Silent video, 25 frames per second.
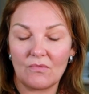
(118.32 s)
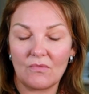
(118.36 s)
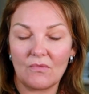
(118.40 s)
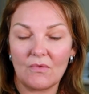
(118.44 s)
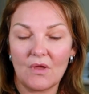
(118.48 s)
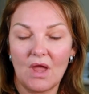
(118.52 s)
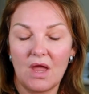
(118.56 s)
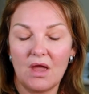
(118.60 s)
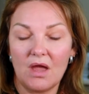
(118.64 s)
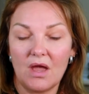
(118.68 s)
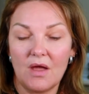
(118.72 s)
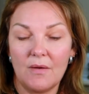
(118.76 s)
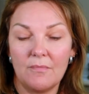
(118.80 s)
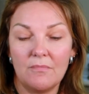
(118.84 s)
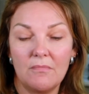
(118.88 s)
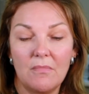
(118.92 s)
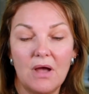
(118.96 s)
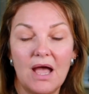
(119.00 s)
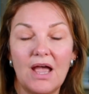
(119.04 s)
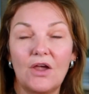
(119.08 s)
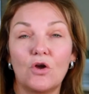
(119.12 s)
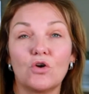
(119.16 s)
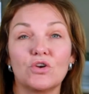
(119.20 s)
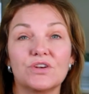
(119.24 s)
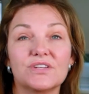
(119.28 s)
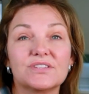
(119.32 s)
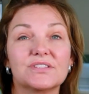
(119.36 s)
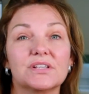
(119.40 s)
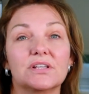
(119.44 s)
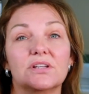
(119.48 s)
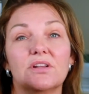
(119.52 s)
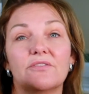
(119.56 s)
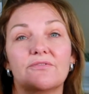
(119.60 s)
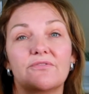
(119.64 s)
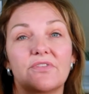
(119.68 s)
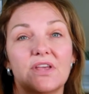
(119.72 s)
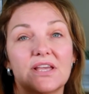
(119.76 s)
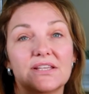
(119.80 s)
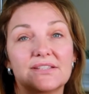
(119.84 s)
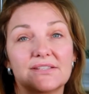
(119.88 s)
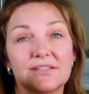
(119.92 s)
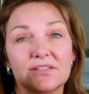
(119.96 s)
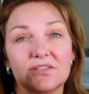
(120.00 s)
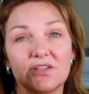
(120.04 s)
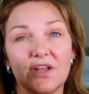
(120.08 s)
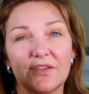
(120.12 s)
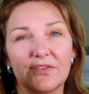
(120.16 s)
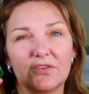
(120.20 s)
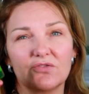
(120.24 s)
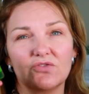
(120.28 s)
love this. It's
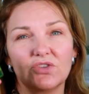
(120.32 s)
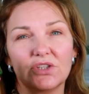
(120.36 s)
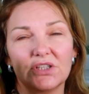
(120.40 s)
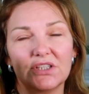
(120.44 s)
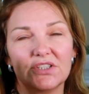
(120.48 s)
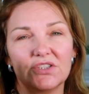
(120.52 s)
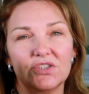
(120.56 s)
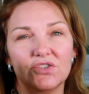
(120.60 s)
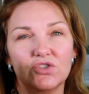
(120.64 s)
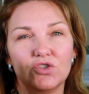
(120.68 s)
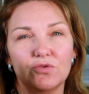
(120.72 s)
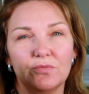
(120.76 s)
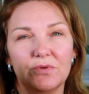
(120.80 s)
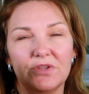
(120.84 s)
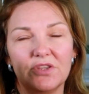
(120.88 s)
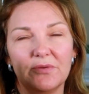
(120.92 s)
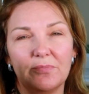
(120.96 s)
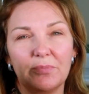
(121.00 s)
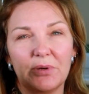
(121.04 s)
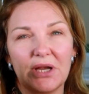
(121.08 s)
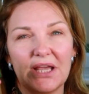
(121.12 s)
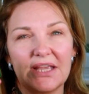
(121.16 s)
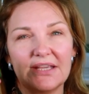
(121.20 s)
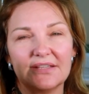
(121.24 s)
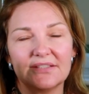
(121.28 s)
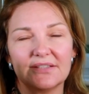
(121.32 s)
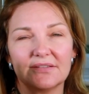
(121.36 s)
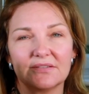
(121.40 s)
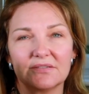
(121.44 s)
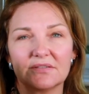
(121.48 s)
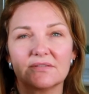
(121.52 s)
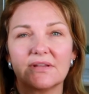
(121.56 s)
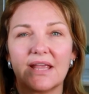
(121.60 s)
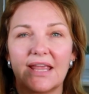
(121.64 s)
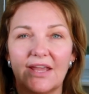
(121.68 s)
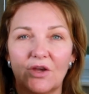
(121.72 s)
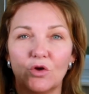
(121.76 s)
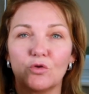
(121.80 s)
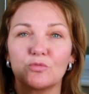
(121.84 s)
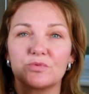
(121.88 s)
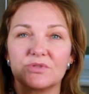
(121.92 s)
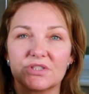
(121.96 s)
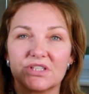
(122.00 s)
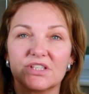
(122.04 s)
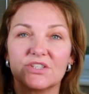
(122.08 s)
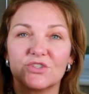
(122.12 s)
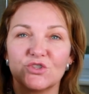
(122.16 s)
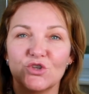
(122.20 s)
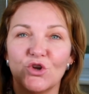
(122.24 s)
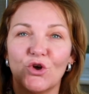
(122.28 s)
nothing really to do with the price. It helps that
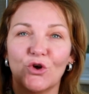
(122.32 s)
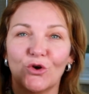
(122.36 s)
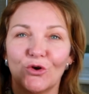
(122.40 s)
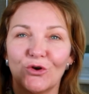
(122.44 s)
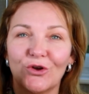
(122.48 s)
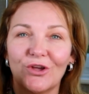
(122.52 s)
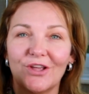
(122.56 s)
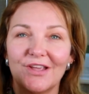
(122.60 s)
it's not